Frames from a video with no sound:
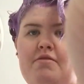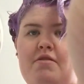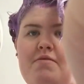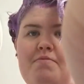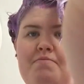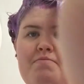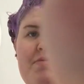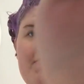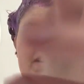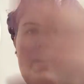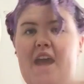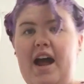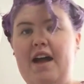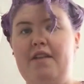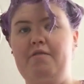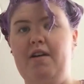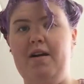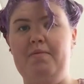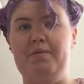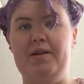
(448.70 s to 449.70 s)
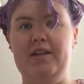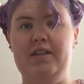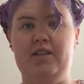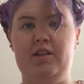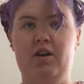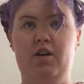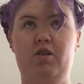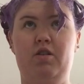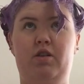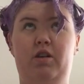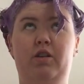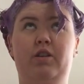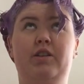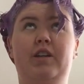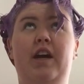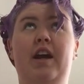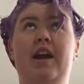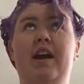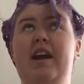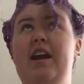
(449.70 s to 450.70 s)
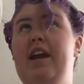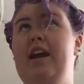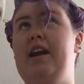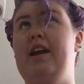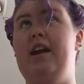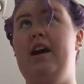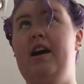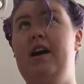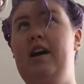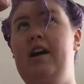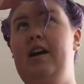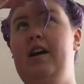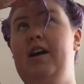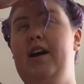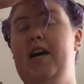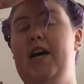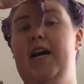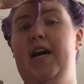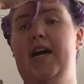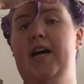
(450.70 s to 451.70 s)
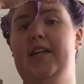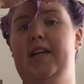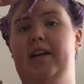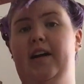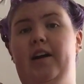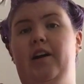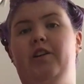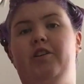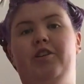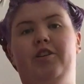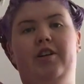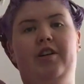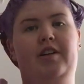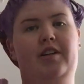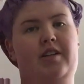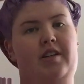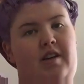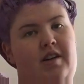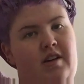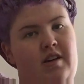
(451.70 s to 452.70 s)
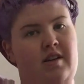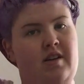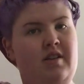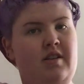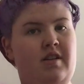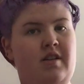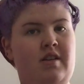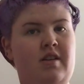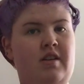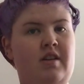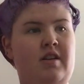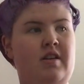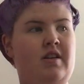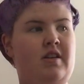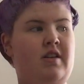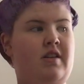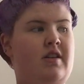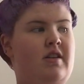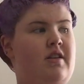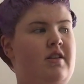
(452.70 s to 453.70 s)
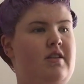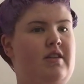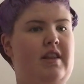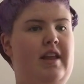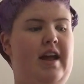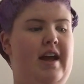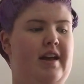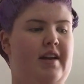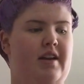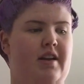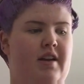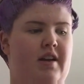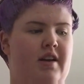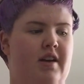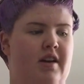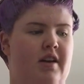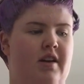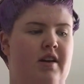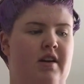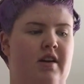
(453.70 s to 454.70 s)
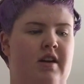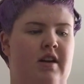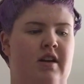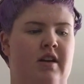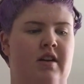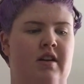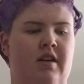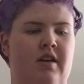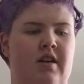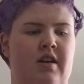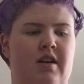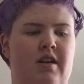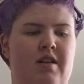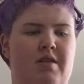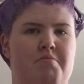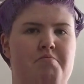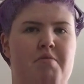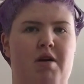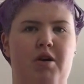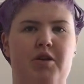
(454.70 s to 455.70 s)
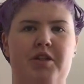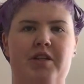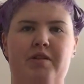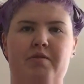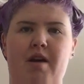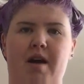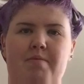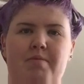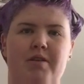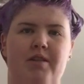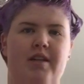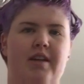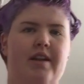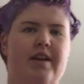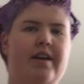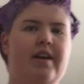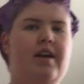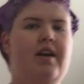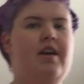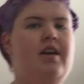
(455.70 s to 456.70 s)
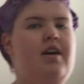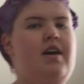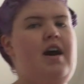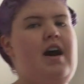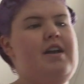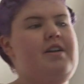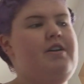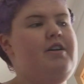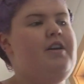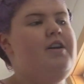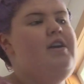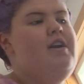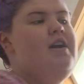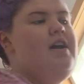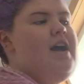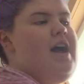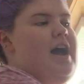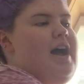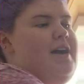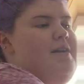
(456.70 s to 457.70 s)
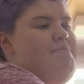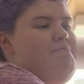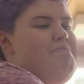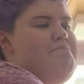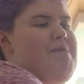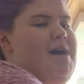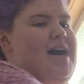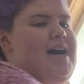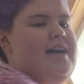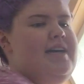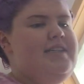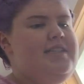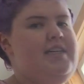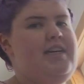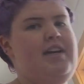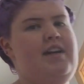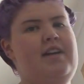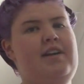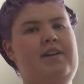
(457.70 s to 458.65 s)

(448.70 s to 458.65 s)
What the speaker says: what Glad wrap is called in other countries. Like, multi-wrap or something? I don't know. But